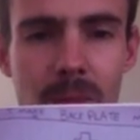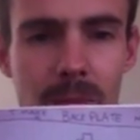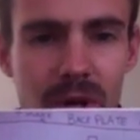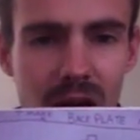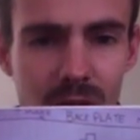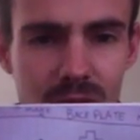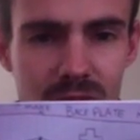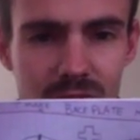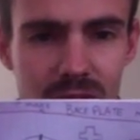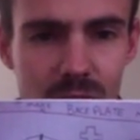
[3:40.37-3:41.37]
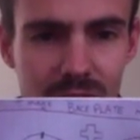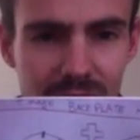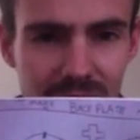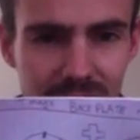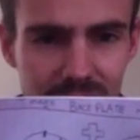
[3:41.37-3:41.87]
But I would do it the way
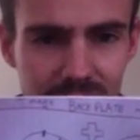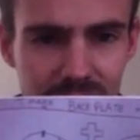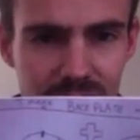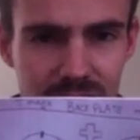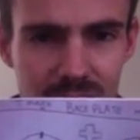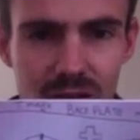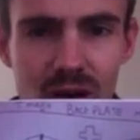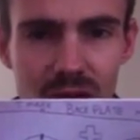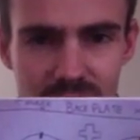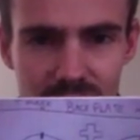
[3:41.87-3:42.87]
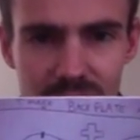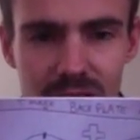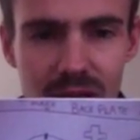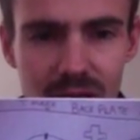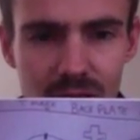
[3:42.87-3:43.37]
I done it because the car is
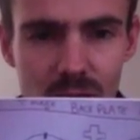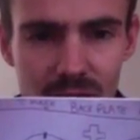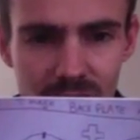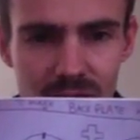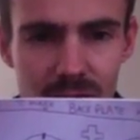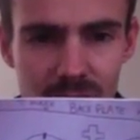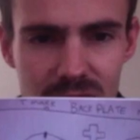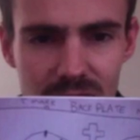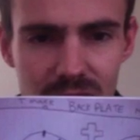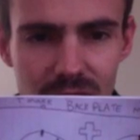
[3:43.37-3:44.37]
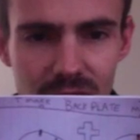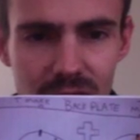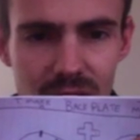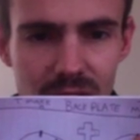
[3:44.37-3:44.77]
running 100% now.